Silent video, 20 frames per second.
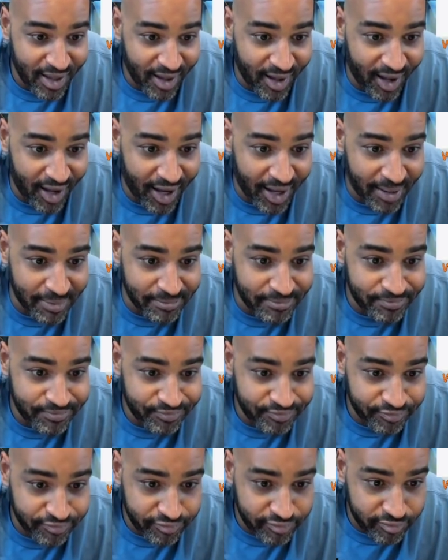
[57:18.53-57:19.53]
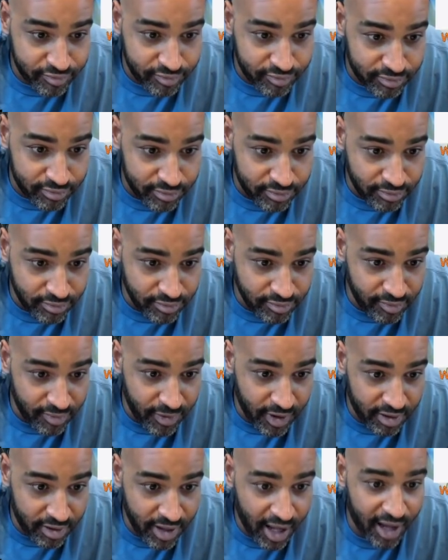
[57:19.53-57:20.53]

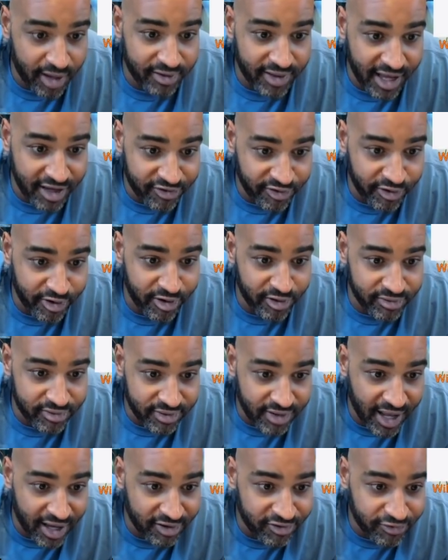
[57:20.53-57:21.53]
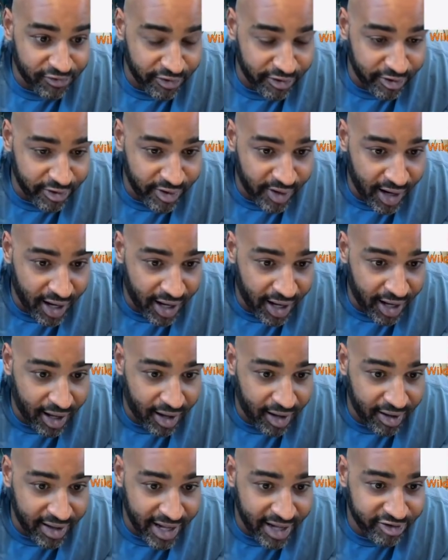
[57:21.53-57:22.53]
Yeah, thanks for
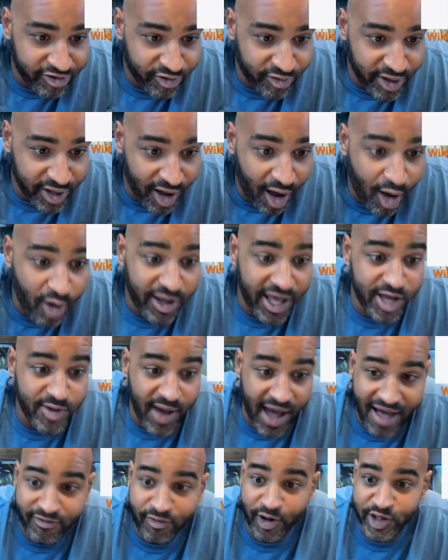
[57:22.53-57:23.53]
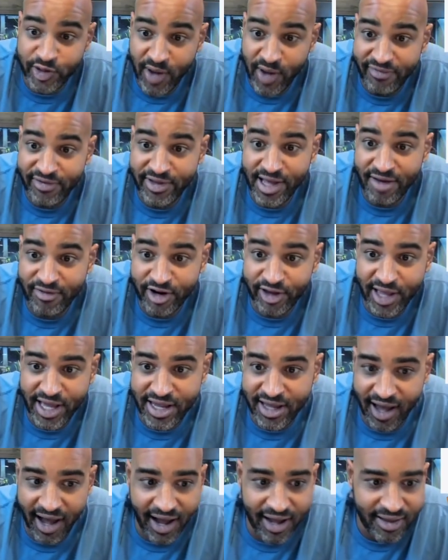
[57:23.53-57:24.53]
answering. Okay, you have one. You have the
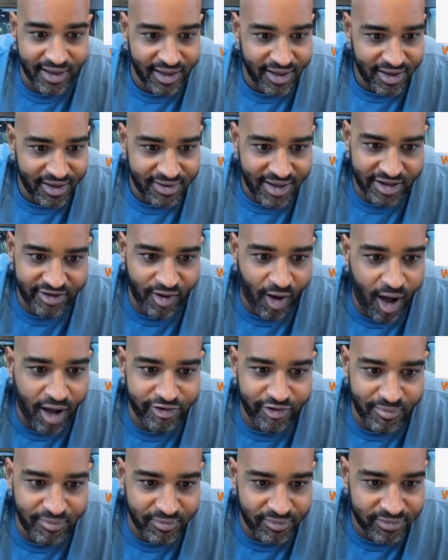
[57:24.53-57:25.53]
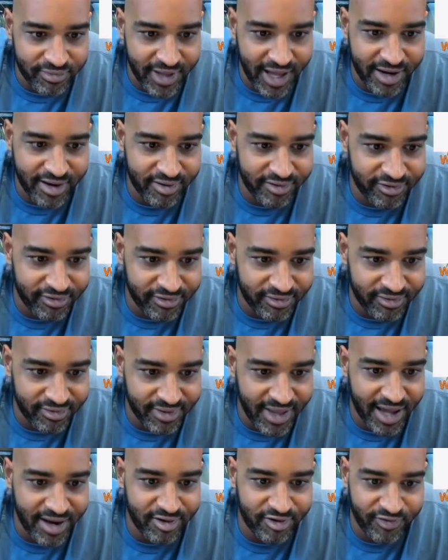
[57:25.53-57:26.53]
Evergladii. That's awesome. That is
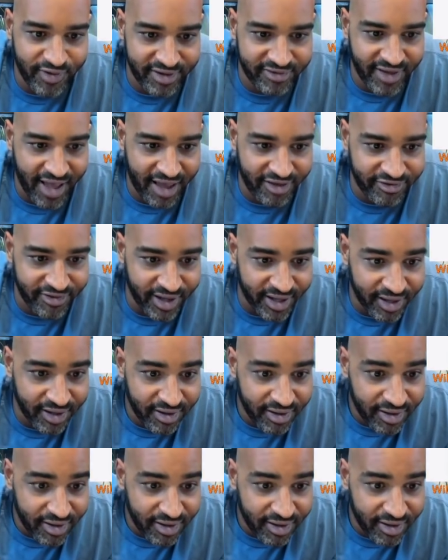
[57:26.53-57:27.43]
fantastic.